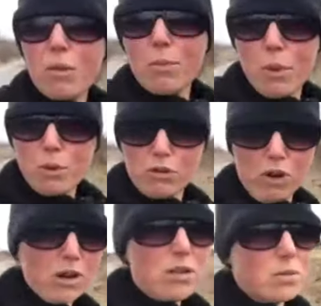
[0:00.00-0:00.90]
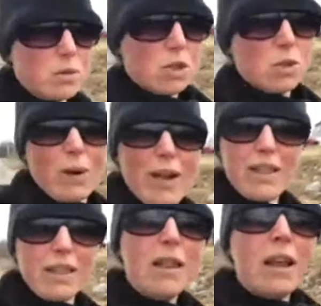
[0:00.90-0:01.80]
with both dogs, which is why
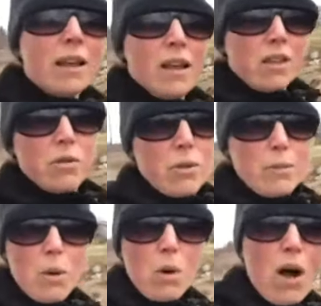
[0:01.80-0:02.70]
the remote